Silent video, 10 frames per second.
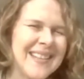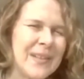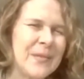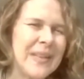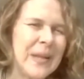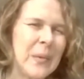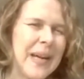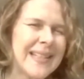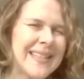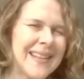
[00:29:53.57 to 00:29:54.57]
I really
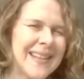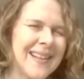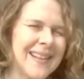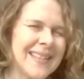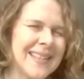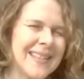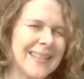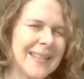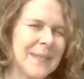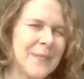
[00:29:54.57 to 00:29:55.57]
worked hard
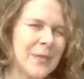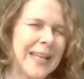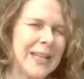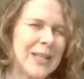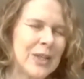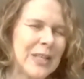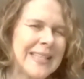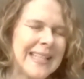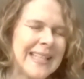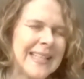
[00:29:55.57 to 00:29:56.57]
and really
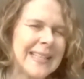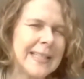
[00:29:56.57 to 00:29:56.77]
enjoyed it.